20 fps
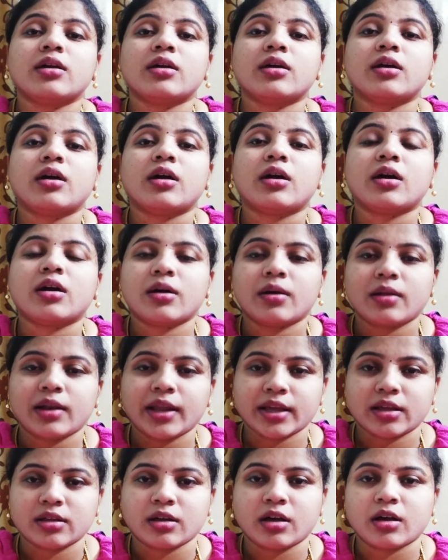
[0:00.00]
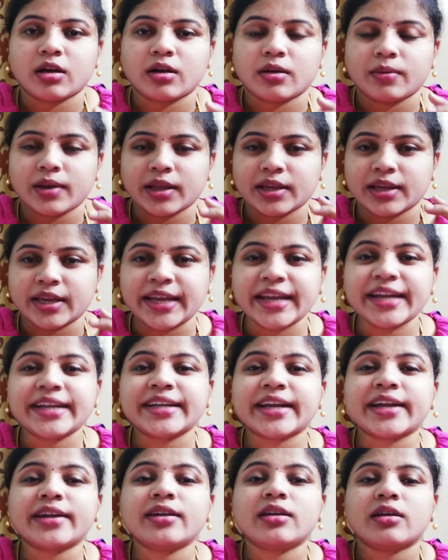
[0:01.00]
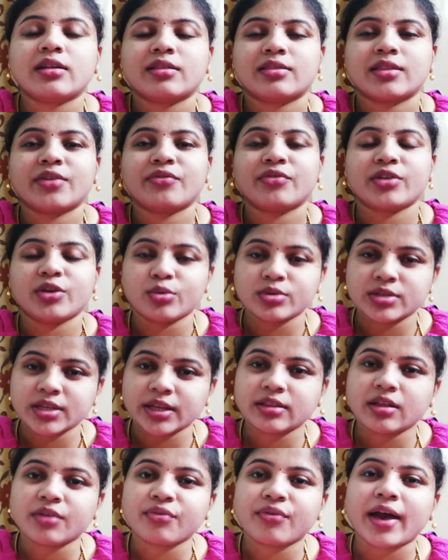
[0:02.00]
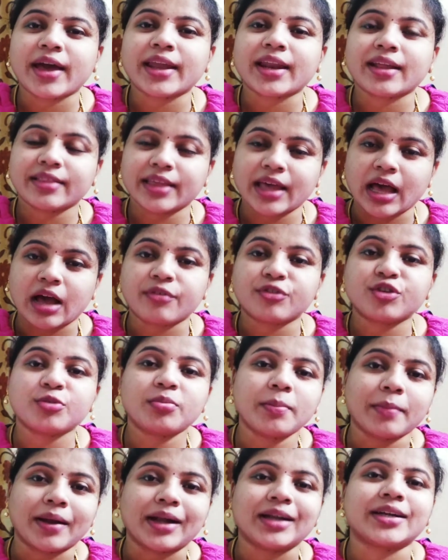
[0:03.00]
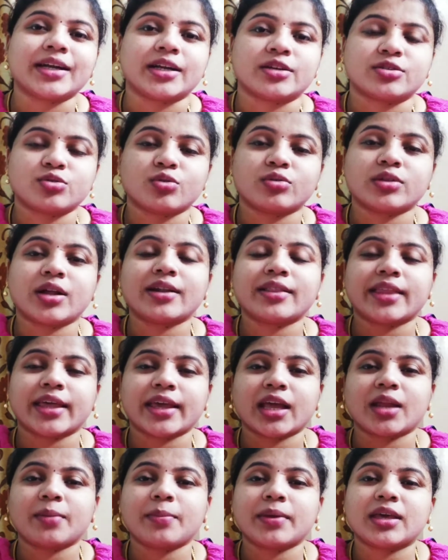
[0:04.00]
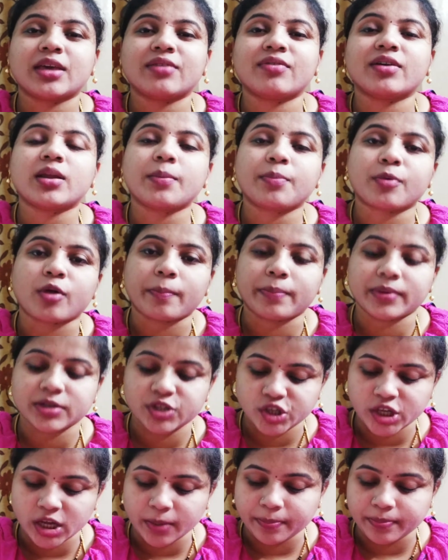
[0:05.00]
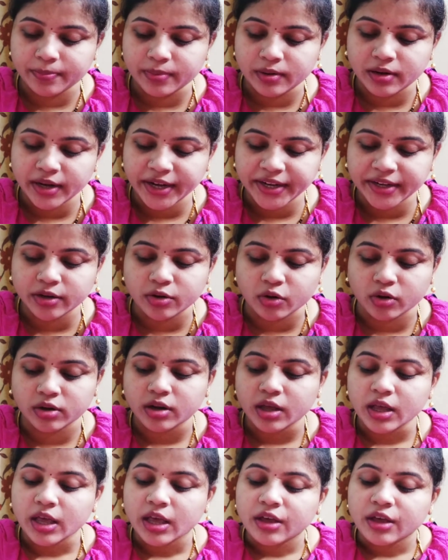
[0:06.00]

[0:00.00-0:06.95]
like heated, that using the fire, and they have to be melted so that they can be given a proper shape later on.